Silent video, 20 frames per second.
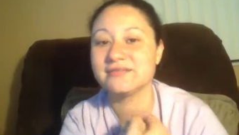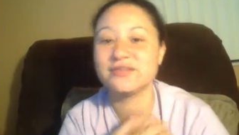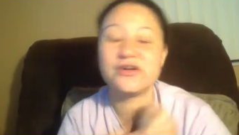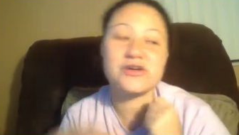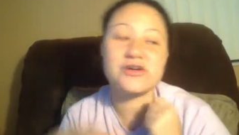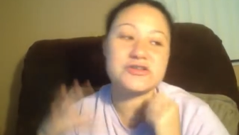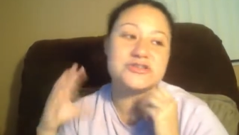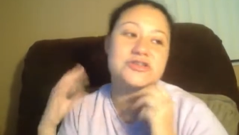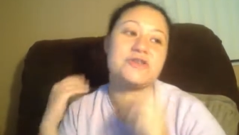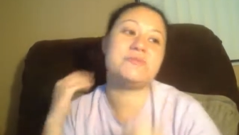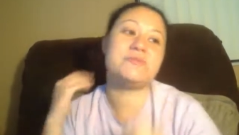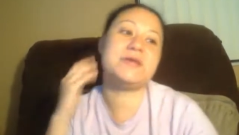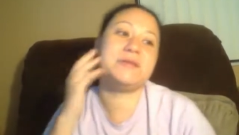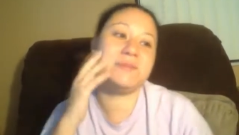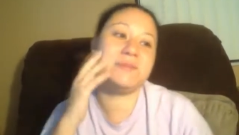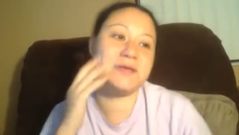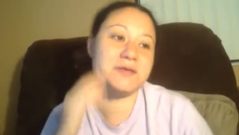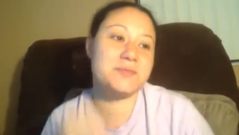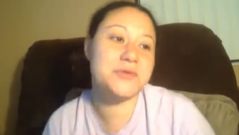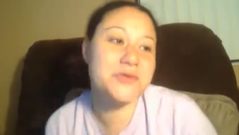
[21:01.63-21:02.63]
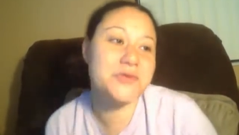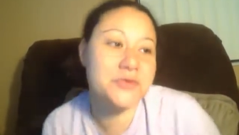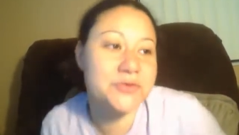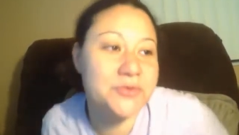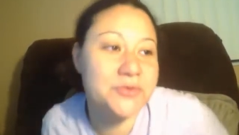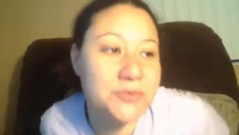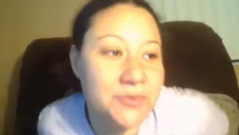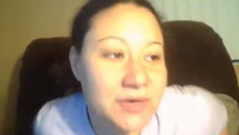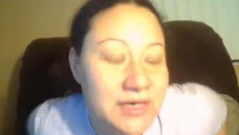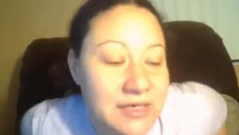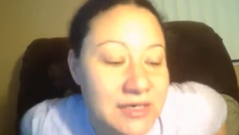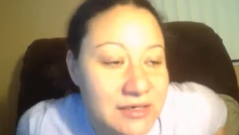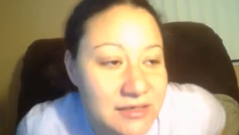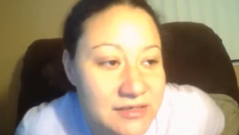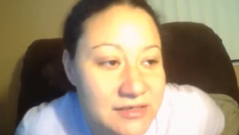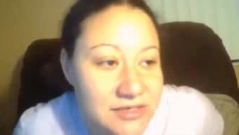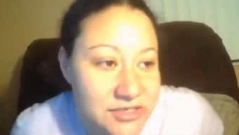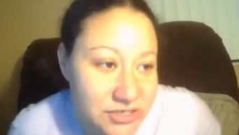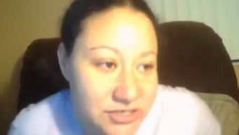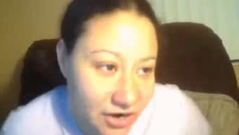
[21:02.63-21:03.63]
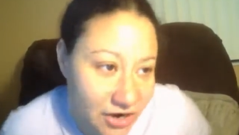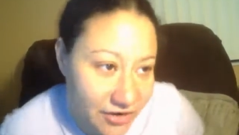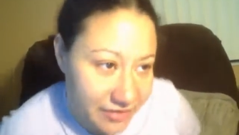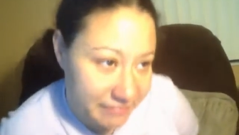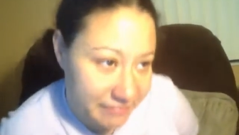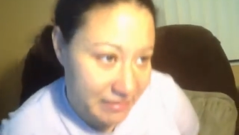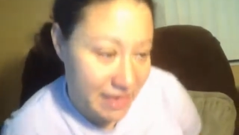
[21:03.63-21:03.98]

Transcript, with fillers: There are so many people who start